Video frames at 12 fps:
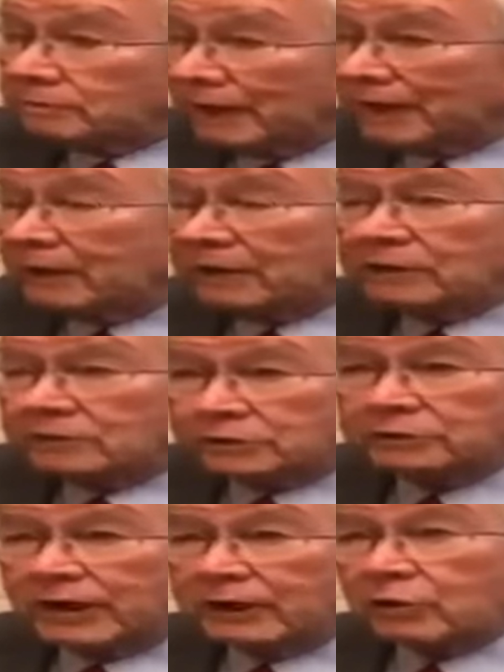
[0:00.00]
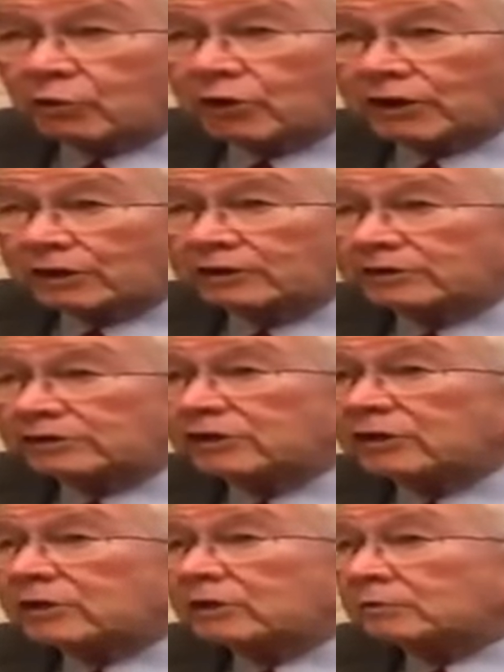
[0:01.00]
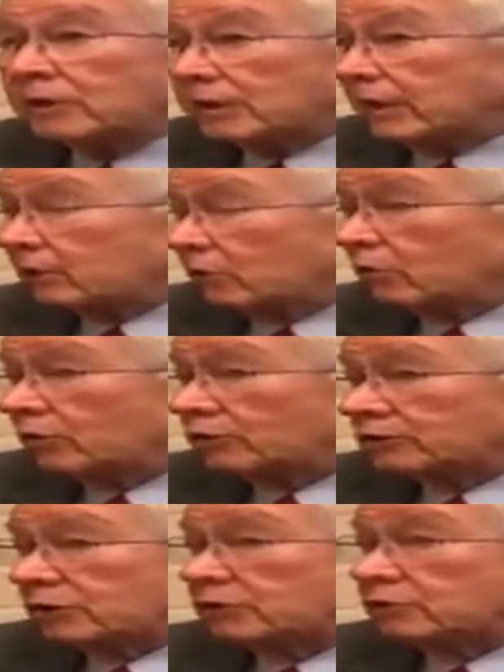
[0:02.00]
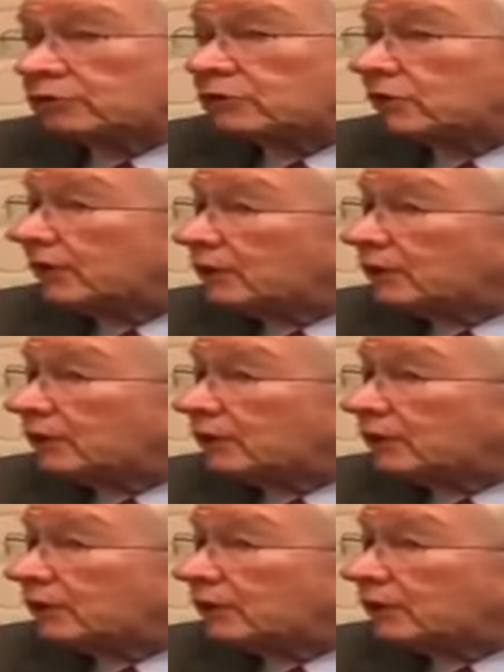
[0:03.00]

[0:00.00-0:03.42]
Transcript: mainly to get organs, but then also so